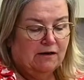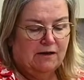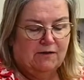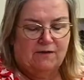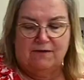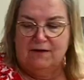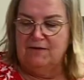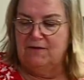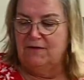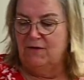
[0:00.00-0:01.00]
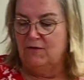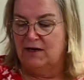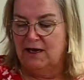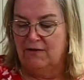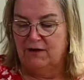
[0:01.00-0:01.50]
It's you can
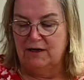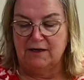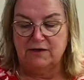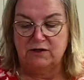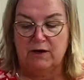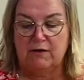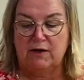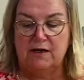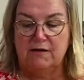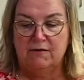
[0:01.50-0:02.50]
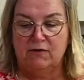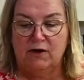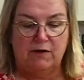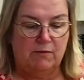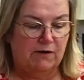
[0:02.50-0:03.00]
have a nice crowny
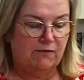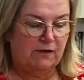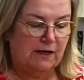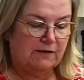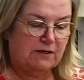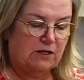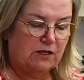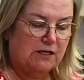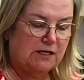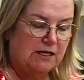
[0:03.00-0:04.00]
muffin. That's good.